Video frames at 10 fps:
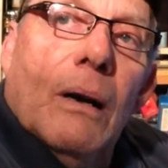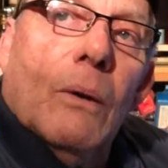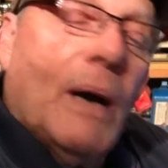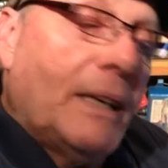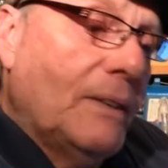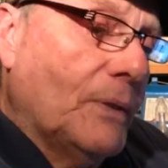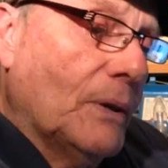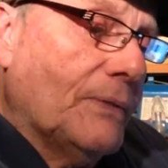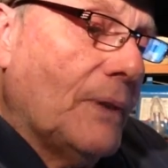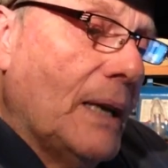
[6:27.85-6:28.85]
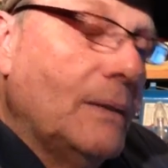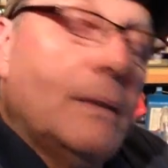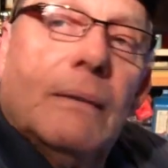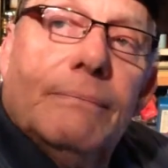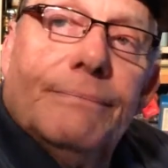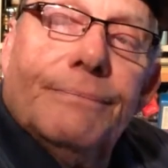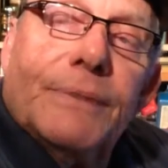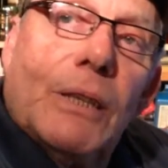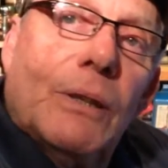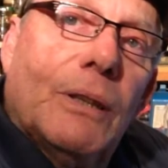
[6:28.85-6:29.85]
Waiting for a friend,
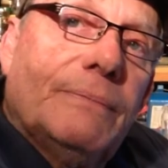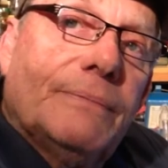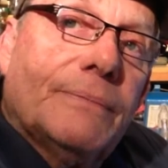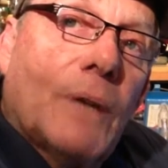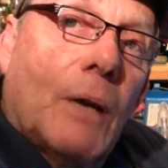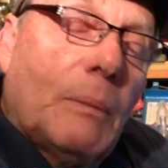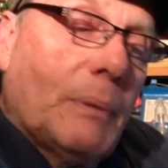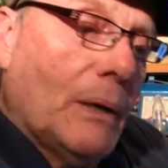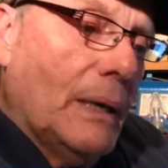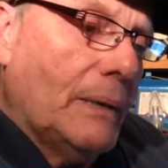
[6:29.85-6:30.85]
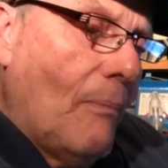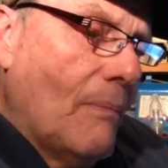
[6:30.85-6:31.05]
sir, I replied.